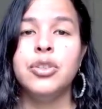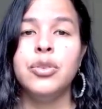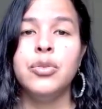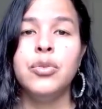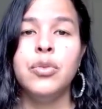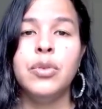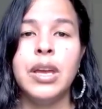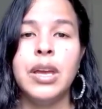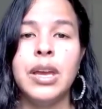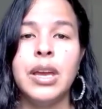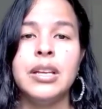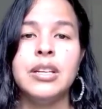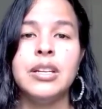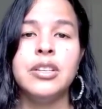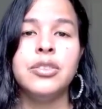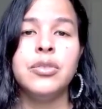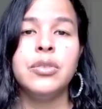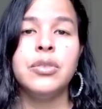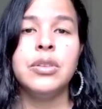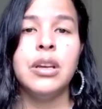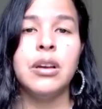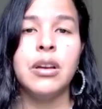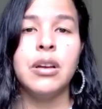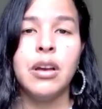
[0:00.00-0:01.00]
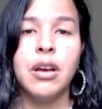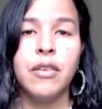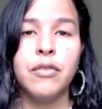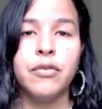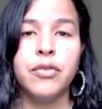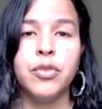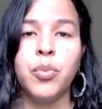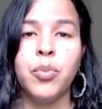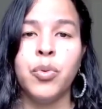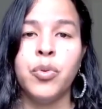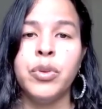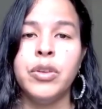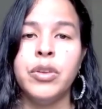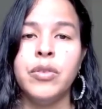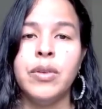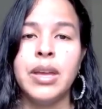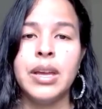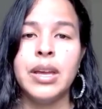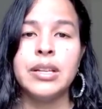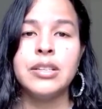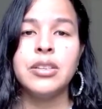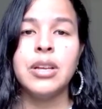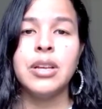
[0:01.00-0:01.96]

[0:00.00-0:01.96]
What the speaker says: to get into the uncomfortable. You get